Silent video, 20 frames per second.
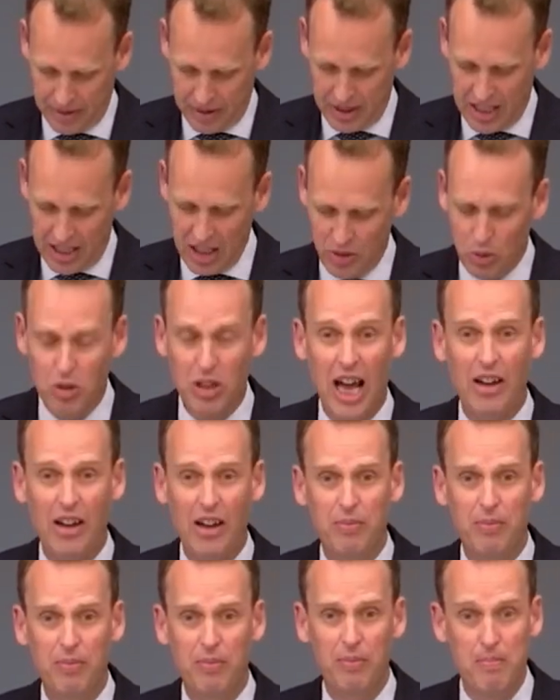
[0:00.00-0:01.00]
This would
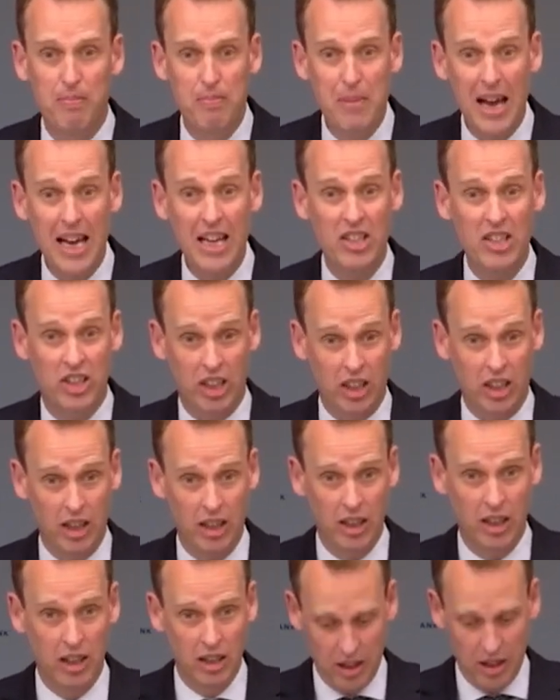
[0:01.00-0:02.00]
have major
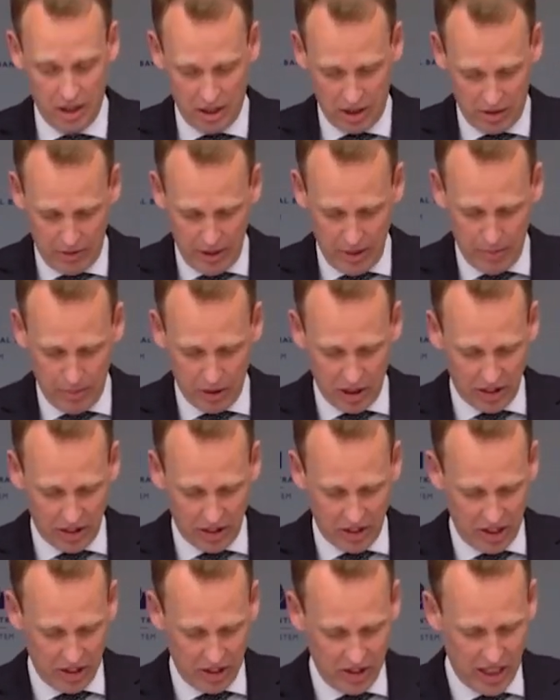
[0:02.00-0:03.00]

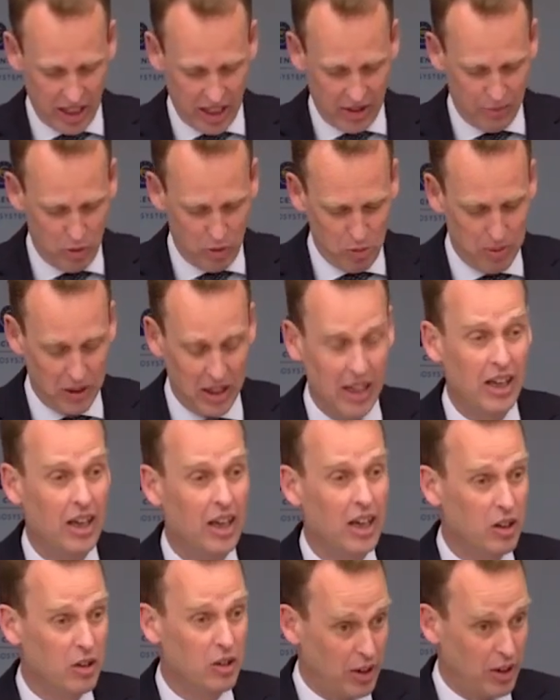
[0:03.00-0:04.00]
repercussions and would be,
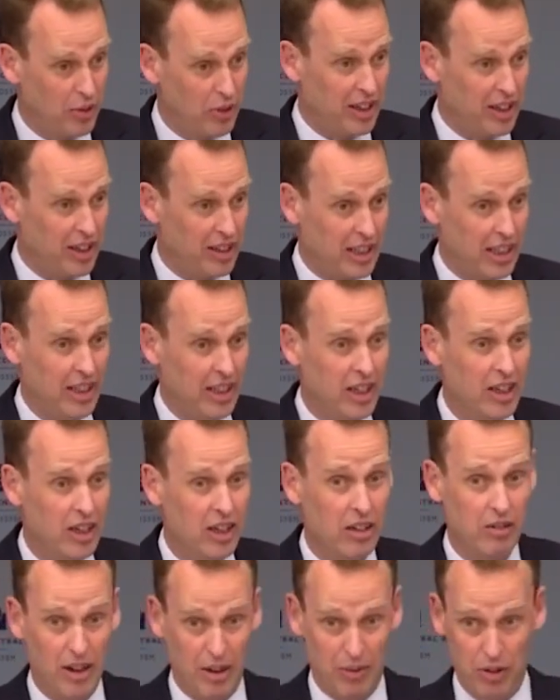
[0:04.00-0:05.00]
quite frankly,
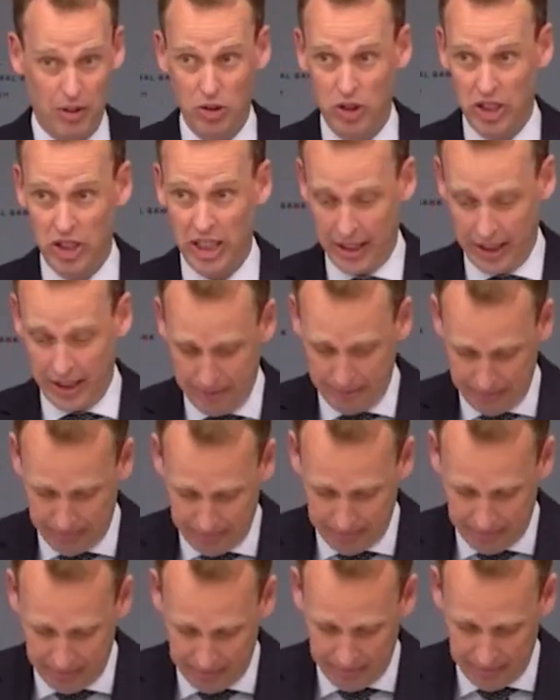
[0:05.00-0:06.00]
revolutionary.
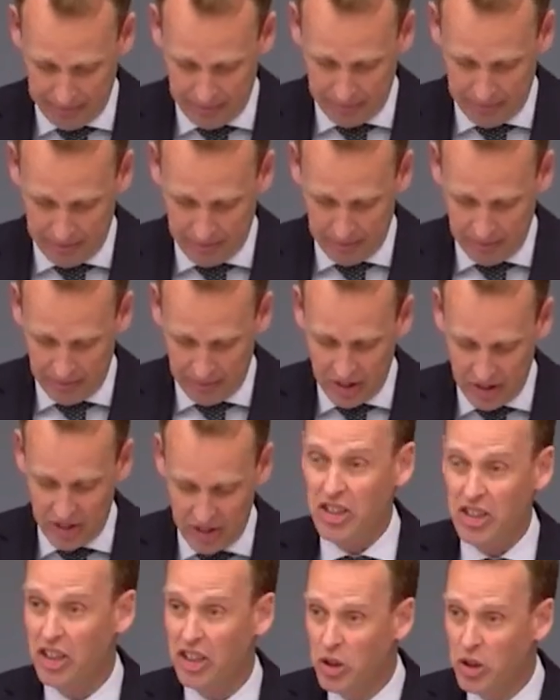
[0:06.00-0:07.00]

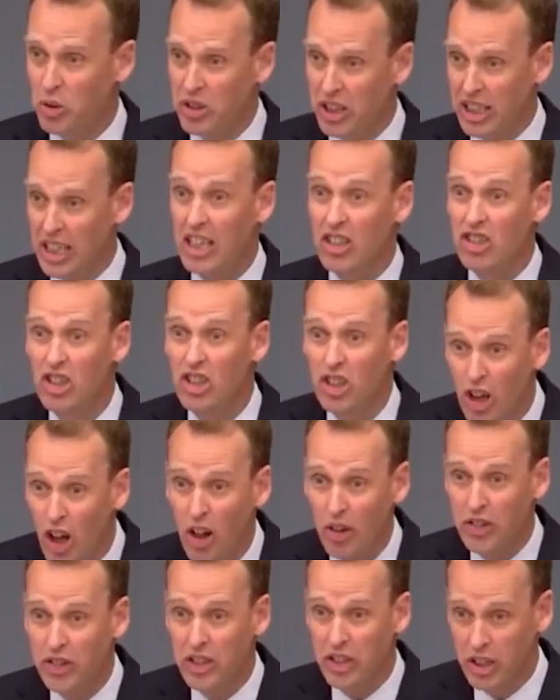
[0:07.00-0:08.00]
Such a duty is
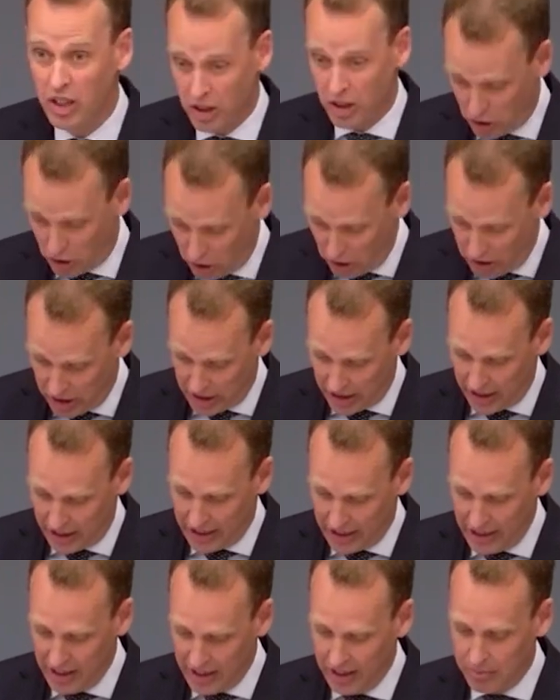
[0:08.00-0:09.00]
not
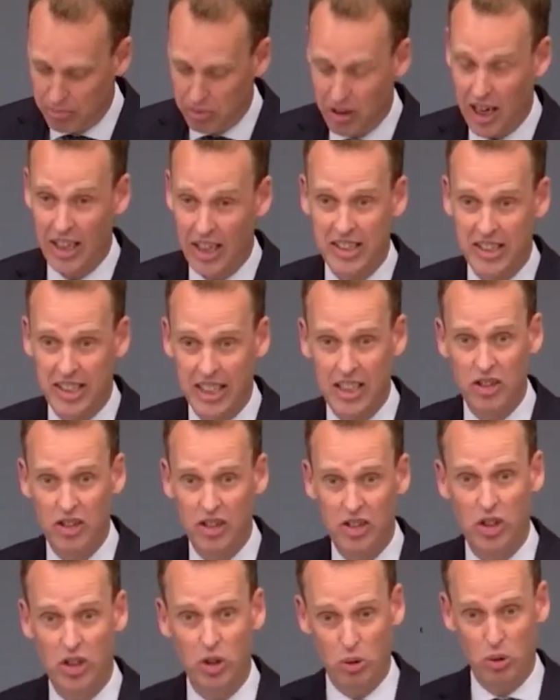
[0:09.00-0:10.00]
currently priced
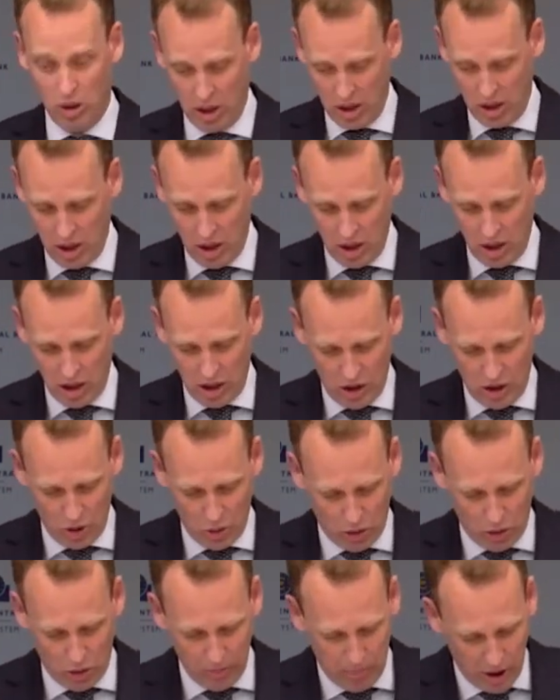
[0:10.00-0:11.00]
into
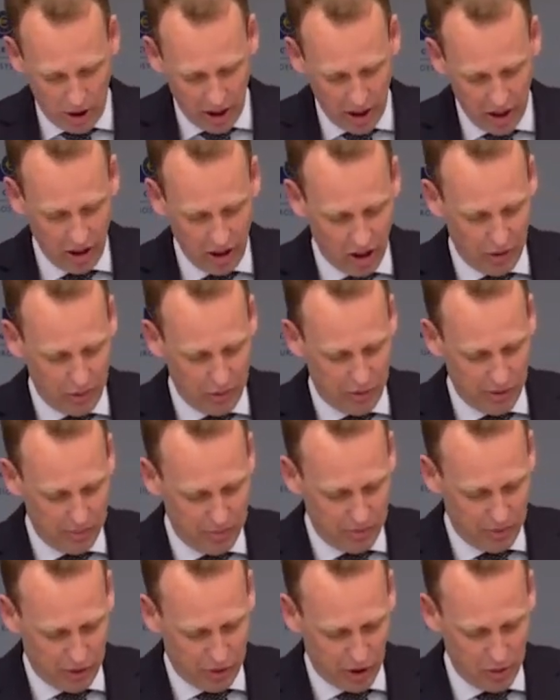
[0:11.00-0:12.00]
nor part of
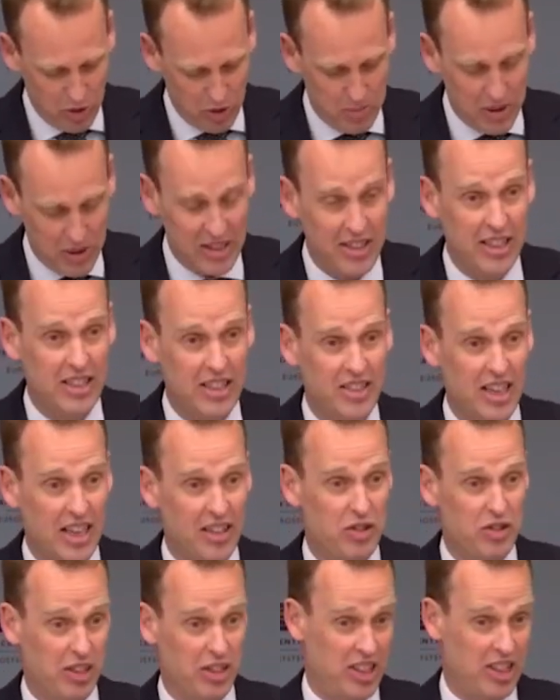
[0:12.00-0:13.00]
firms' business
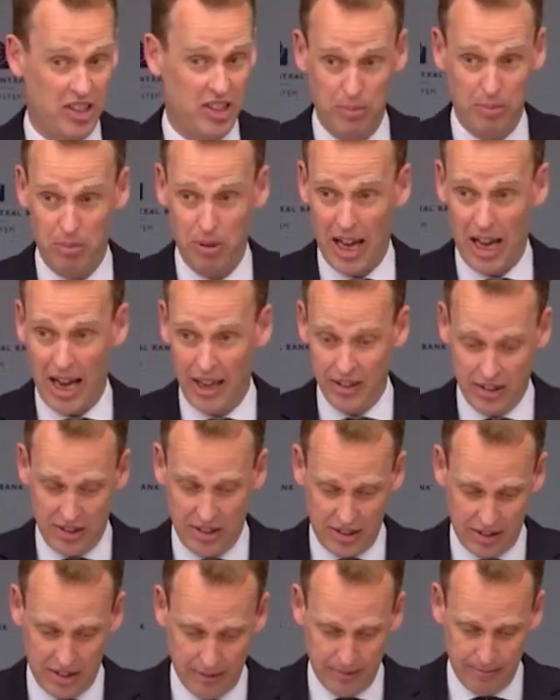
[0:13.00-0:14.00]
and transition
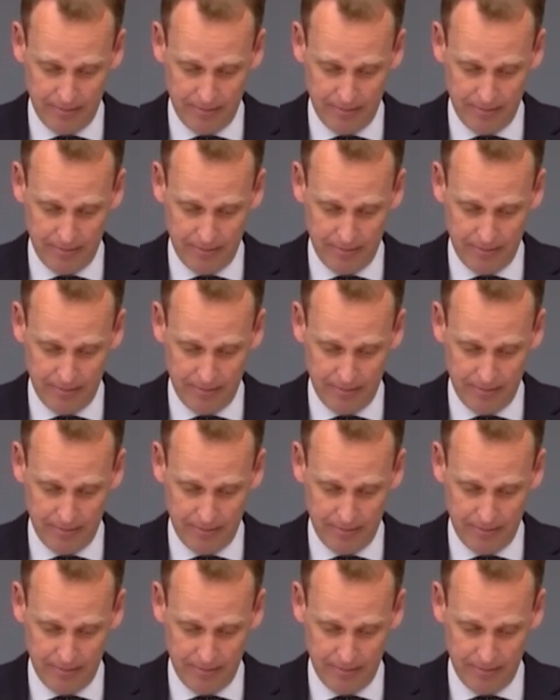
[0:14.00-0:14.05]
plans.